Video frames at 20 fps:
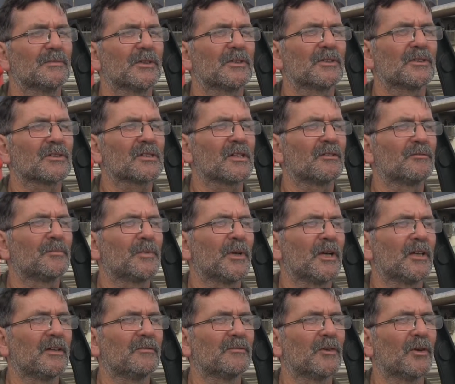Because I've
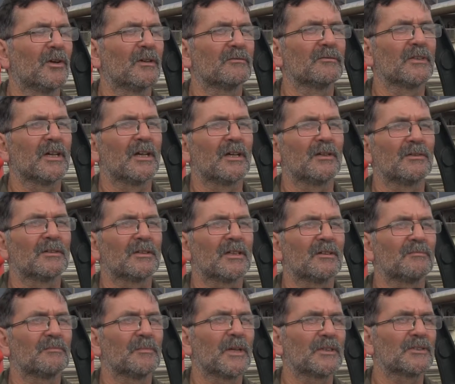been involved now
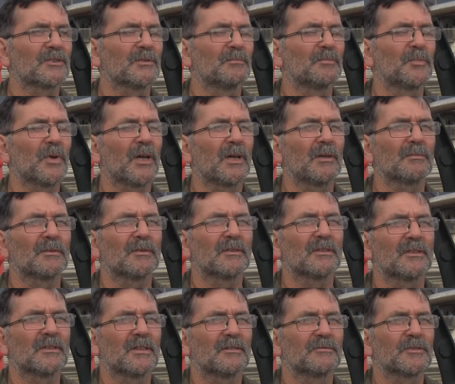and I've met some
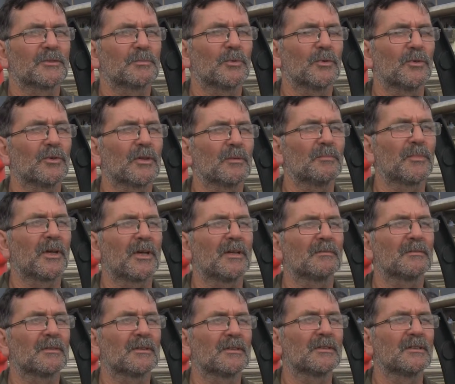people and I've spoken to
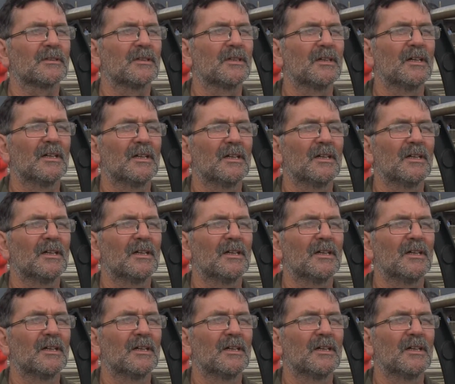people, and